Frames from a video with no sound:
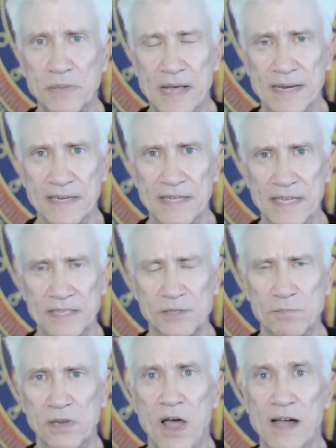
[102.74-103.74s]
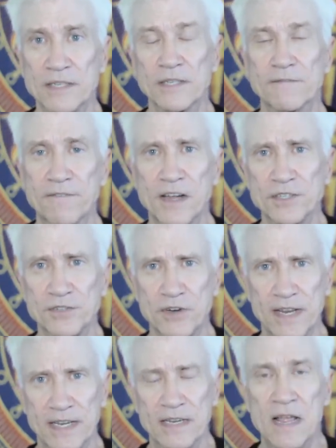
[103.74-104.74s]
planet, gets blocked and
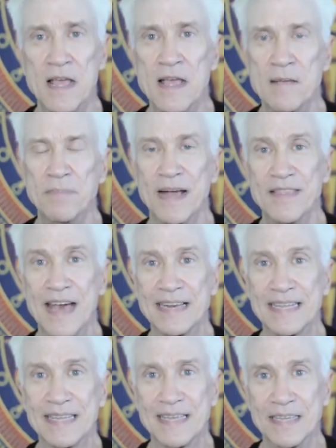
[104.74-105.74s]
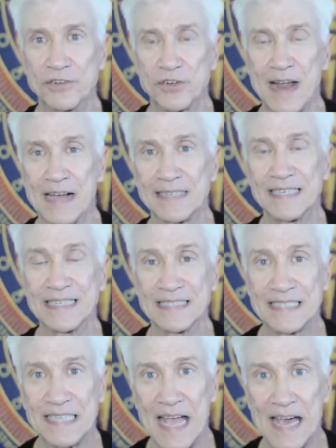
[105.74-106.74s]
frustrated by that contracting
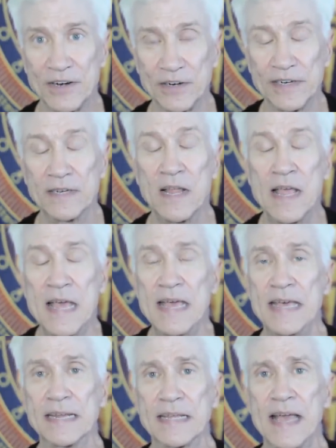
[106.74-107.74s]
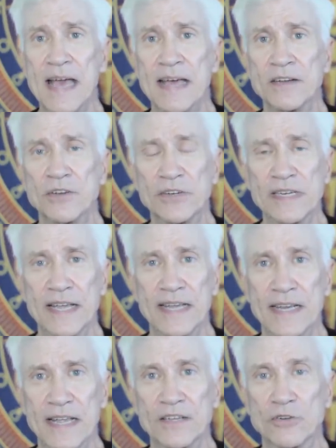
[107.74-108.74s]
Saturn, it can
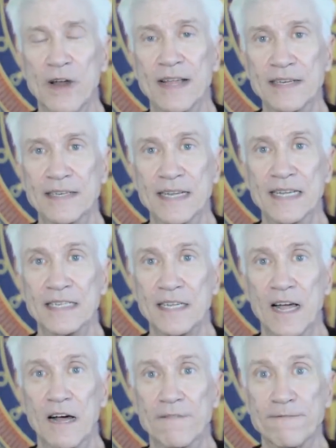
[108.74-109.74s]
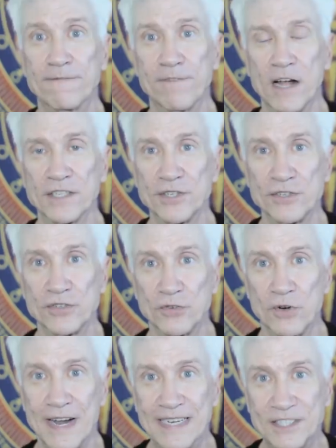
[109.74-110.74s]
create a great deal of
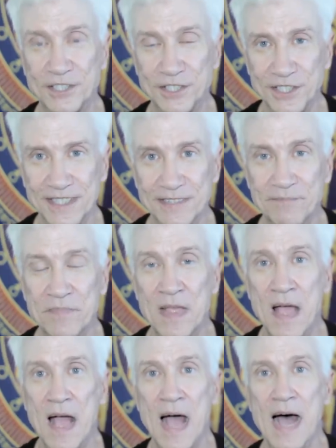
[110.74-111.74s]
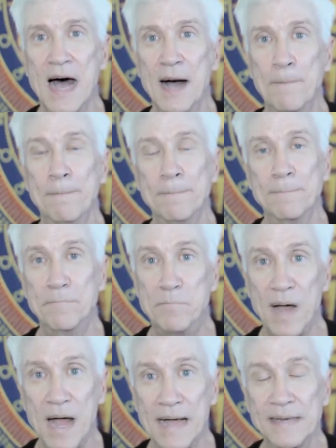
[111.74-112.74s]
frustration.
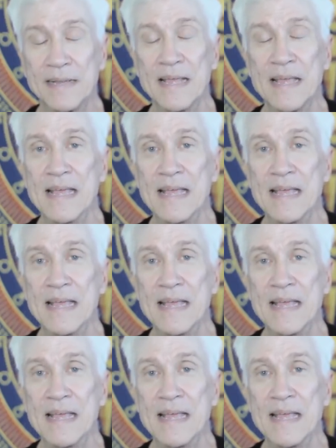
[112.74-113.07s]
But